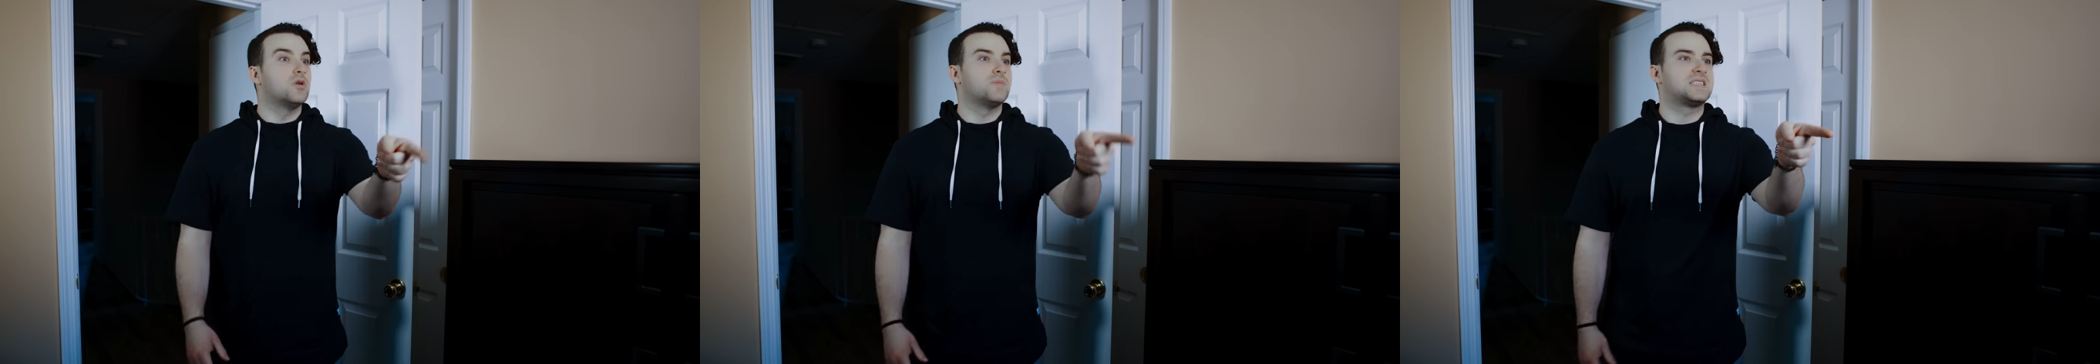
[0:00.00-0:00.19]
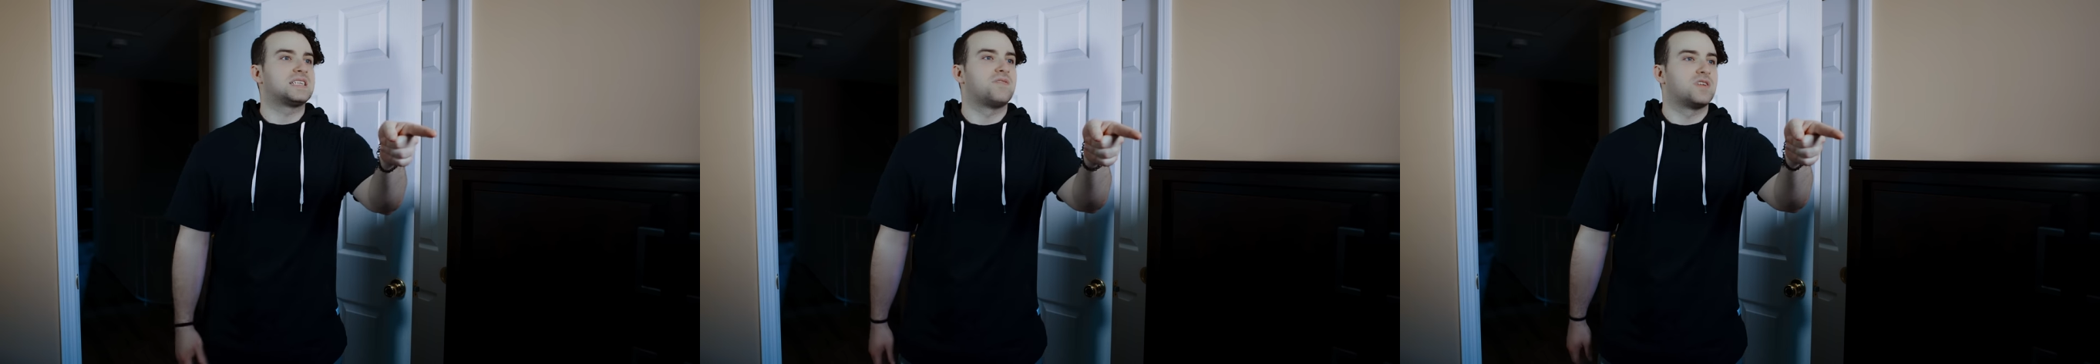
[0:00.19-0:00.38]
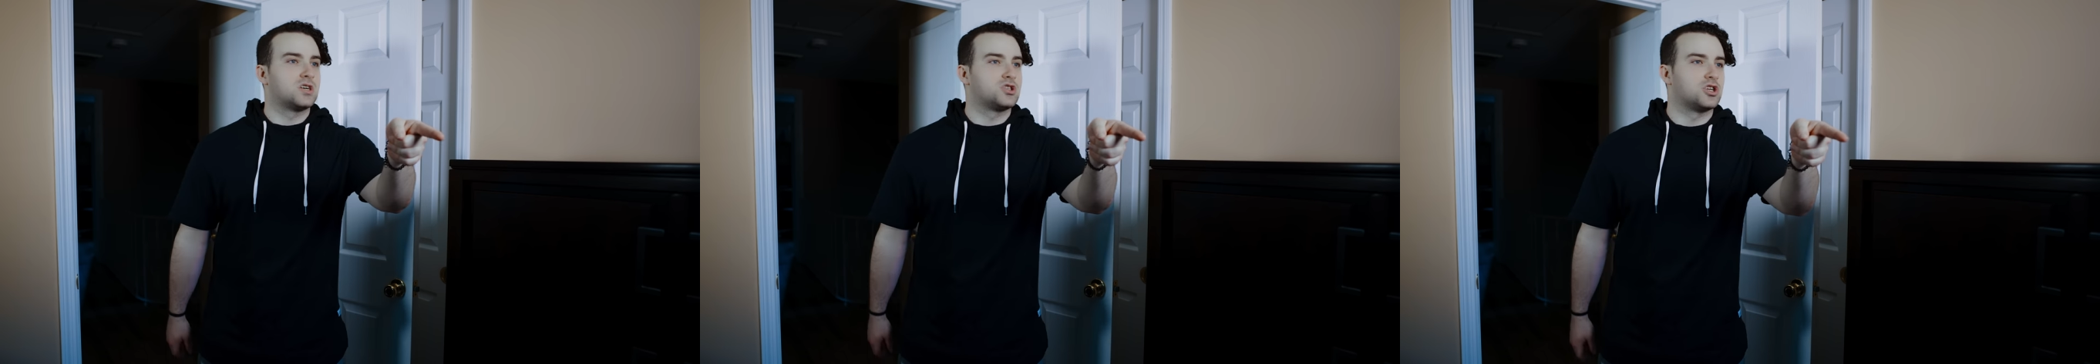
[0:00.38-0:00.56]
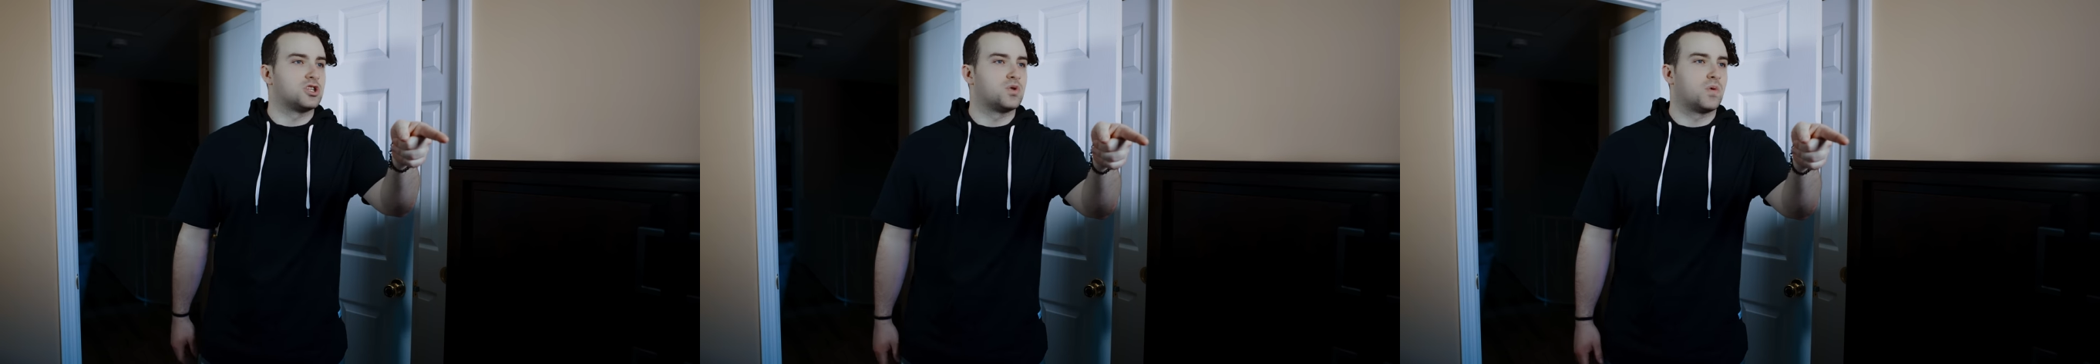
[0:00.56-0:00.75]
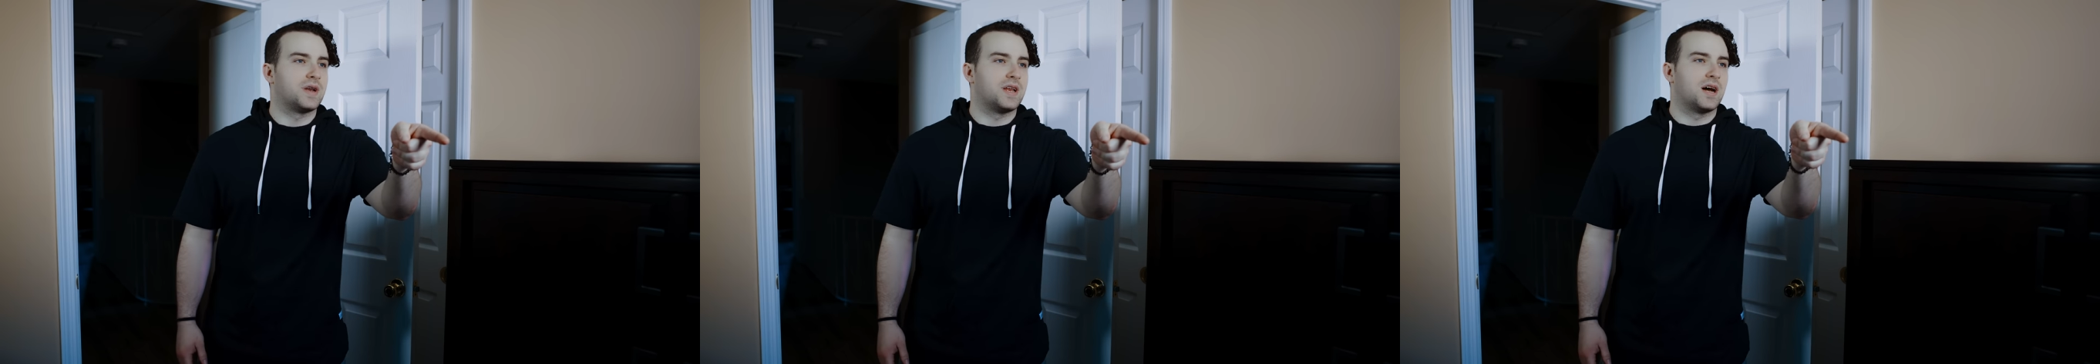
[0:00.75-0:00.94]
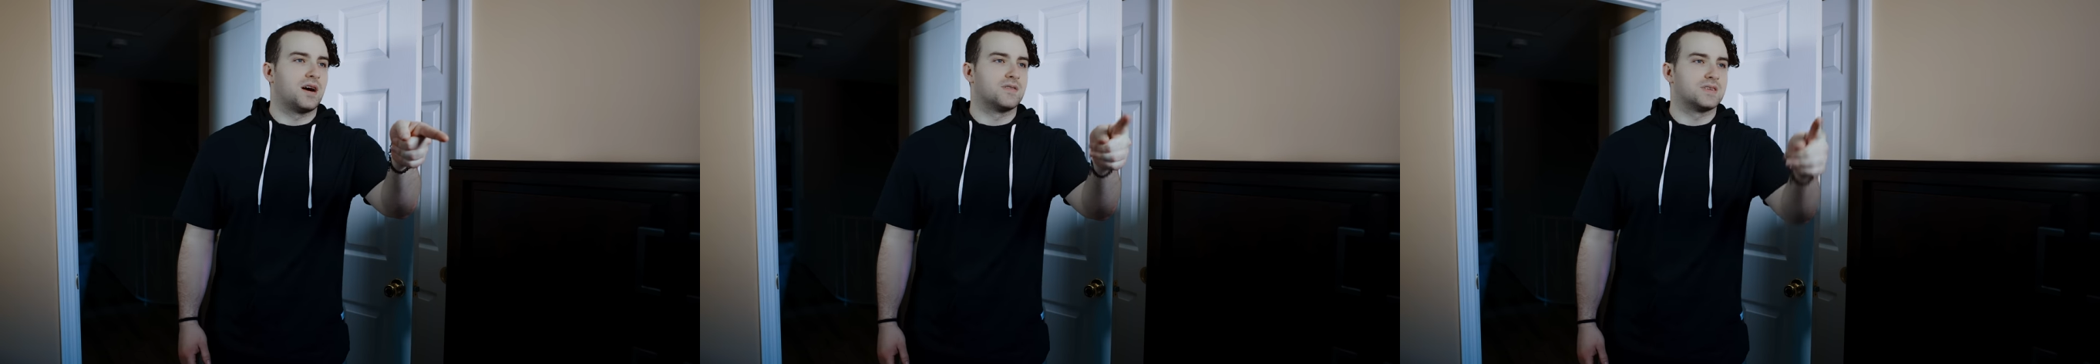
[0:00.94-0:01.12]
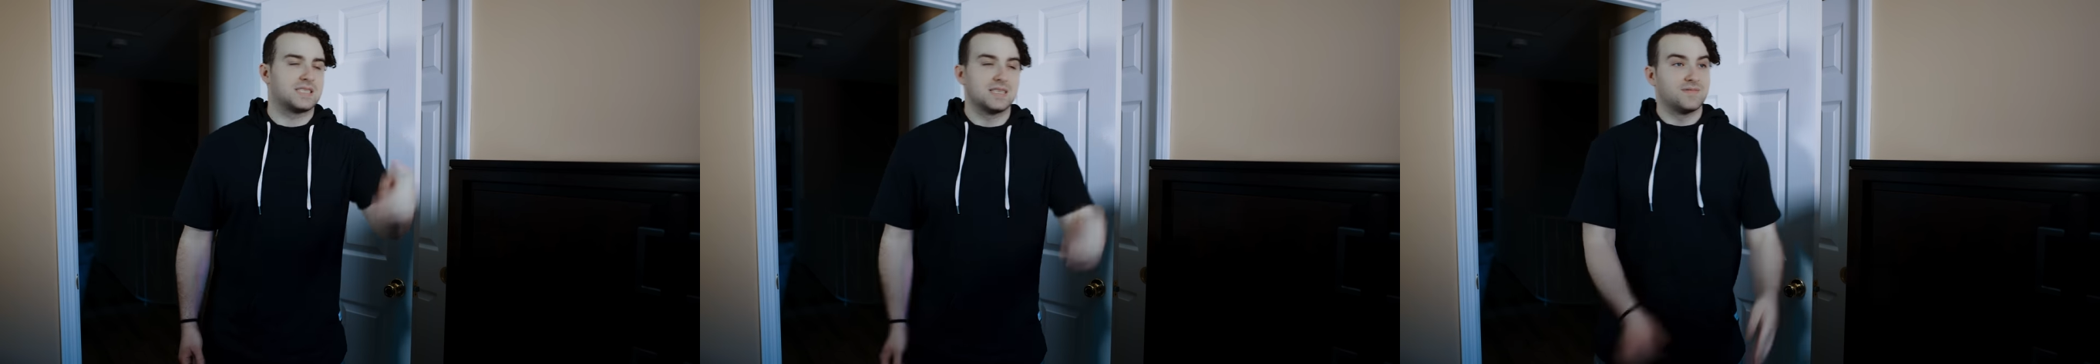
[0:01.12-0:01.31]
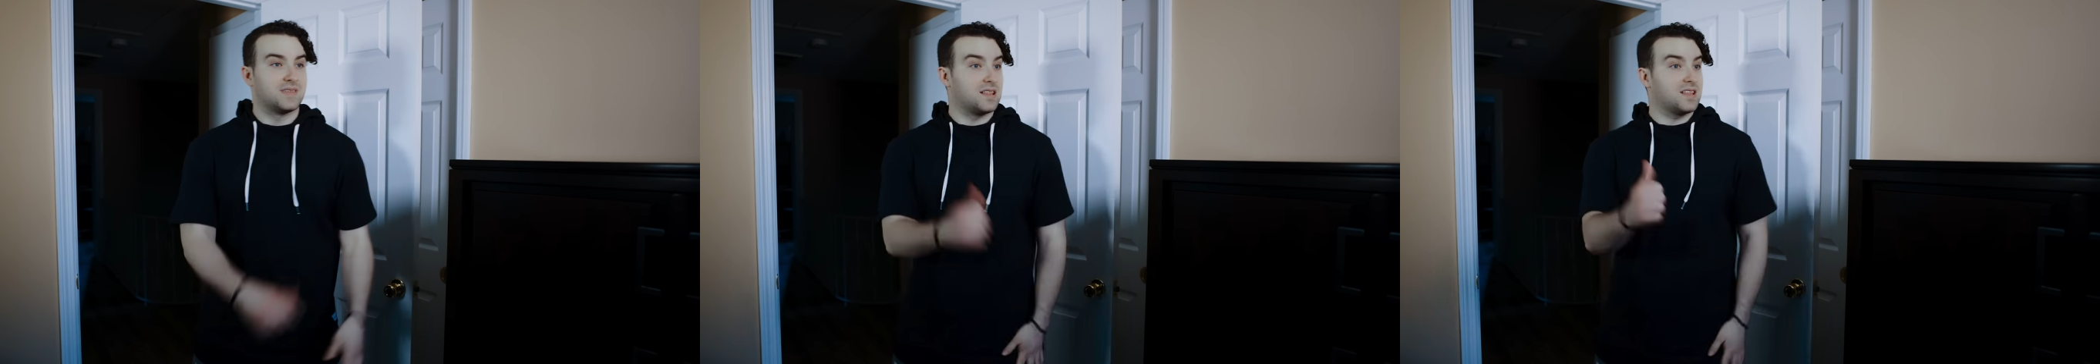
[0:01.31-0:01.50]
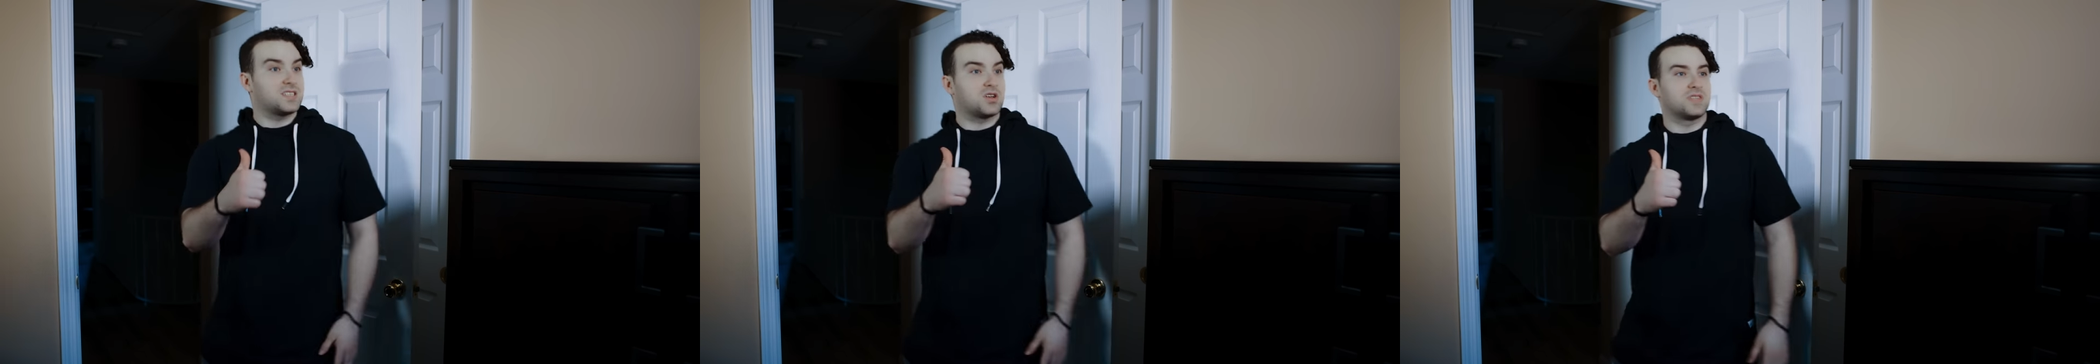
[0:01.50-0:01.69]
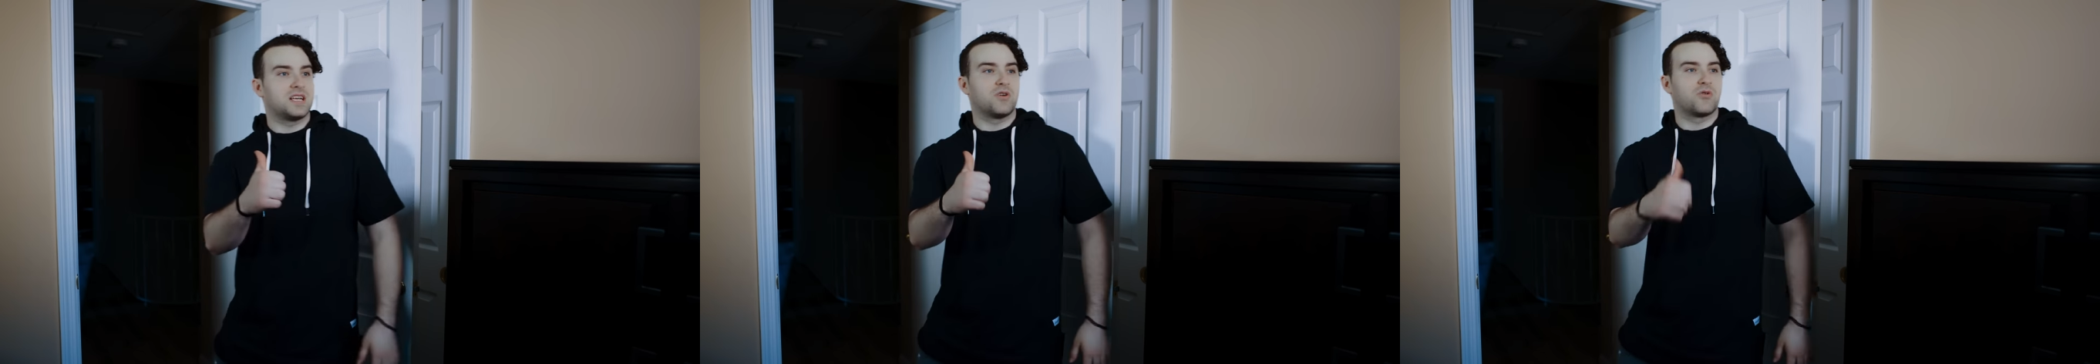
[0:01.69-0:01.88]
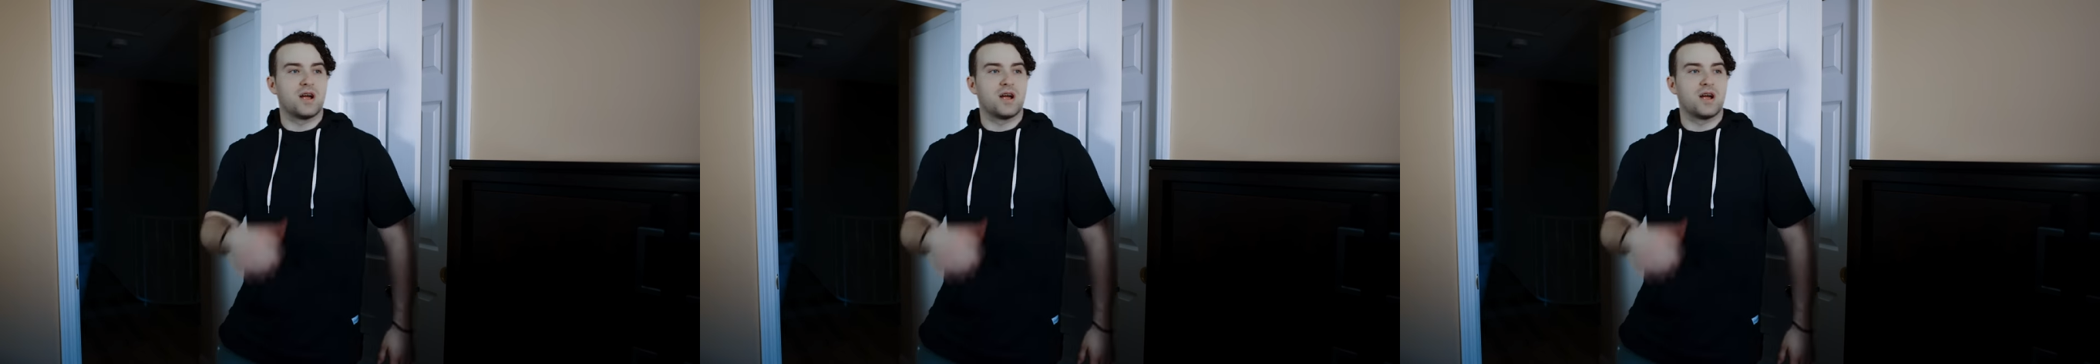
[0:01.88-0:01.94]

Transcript: owe me $720. Now let's go tell